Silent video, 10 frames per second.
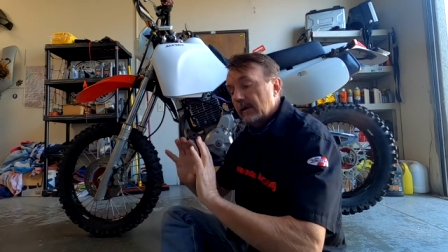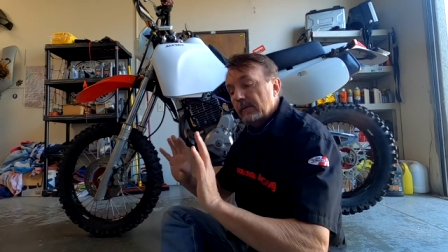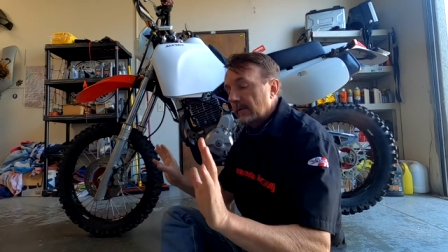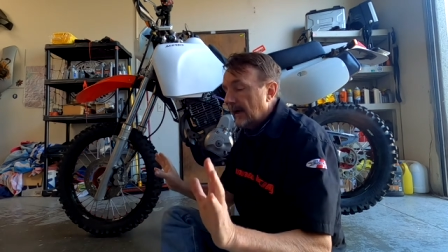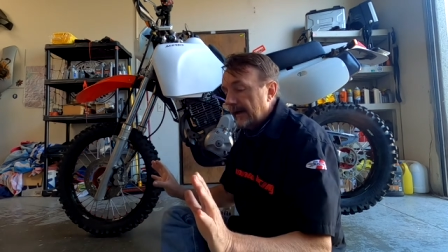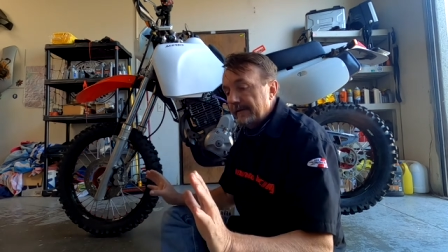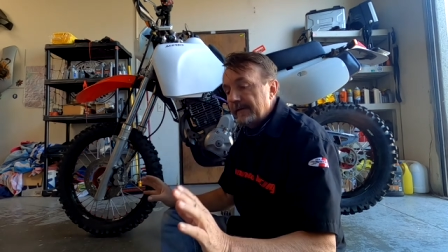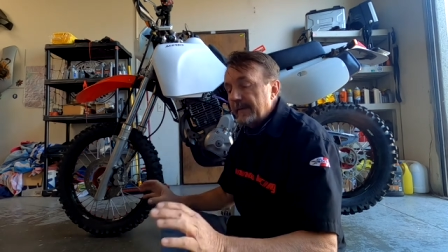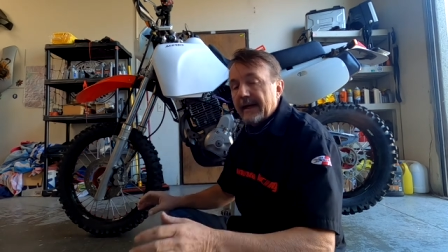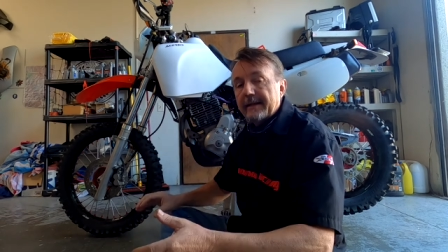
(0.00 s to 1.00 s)
Right off
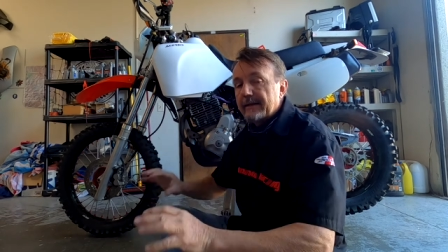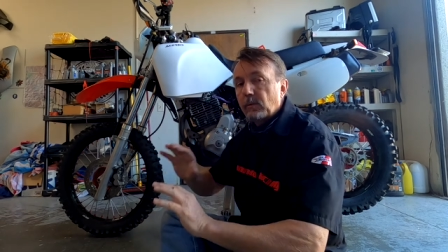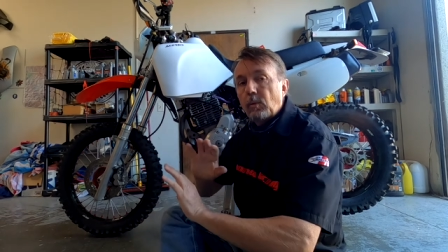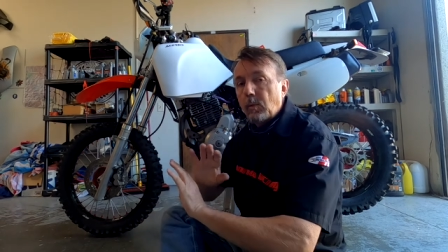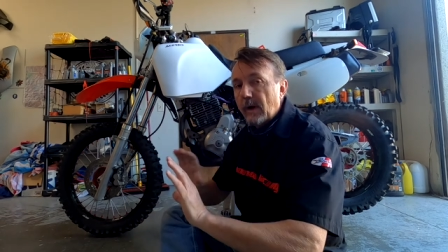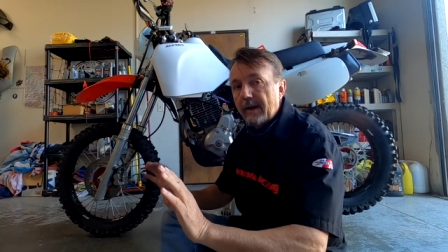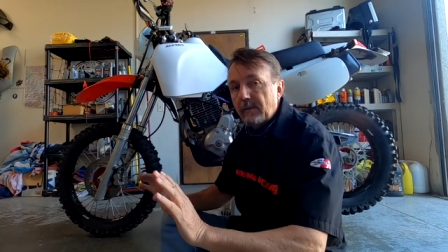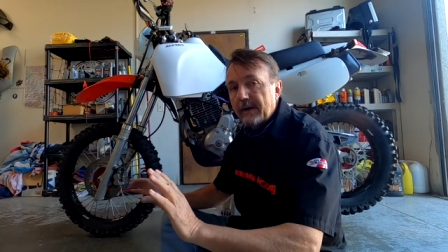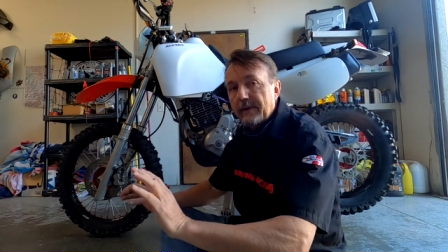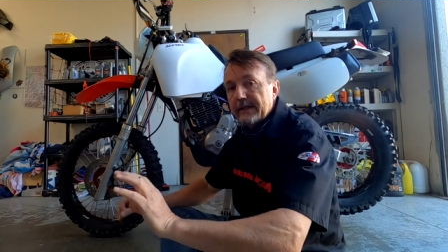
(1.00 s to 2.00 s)
the bat, they're way,
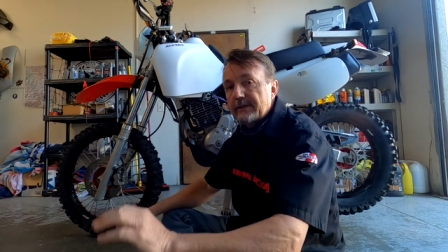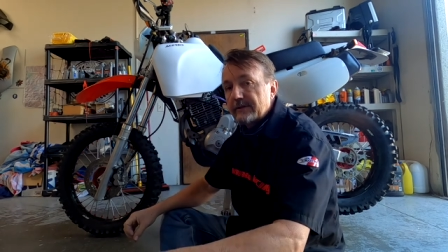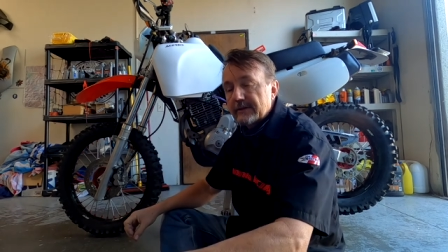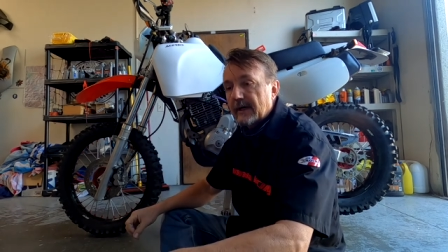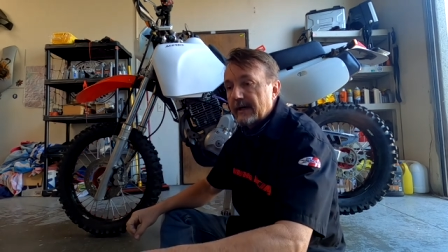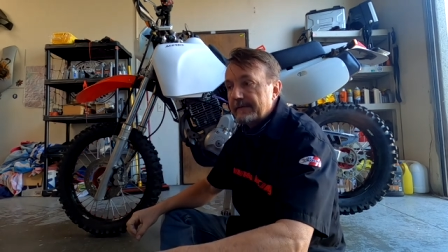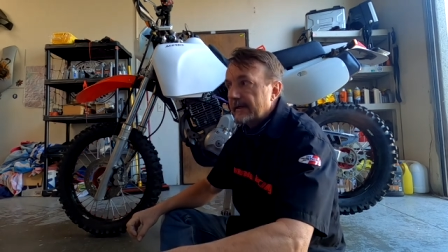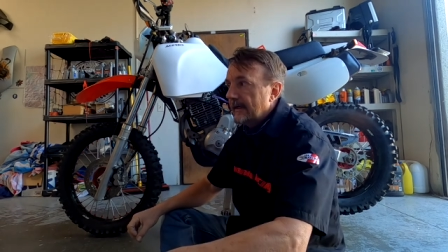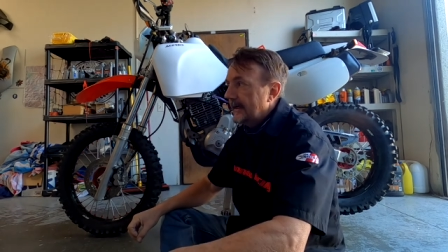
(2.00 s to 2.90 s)
way, way too soft.